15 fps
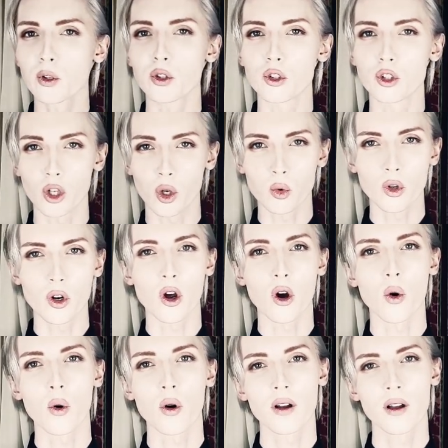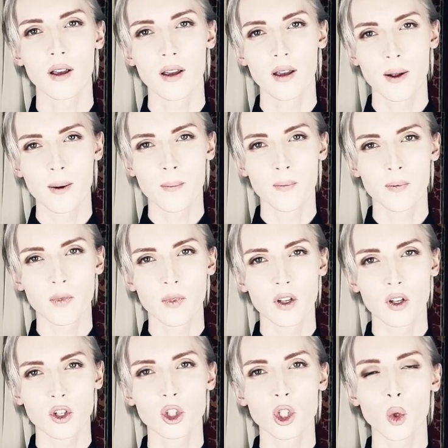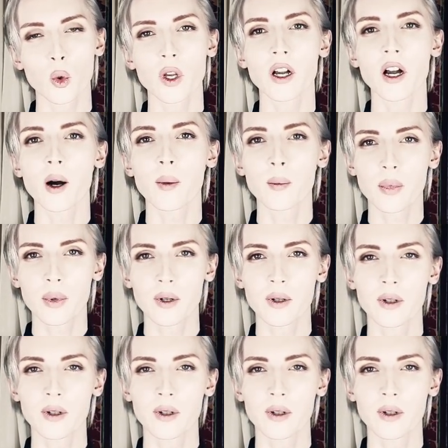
you don't know showing up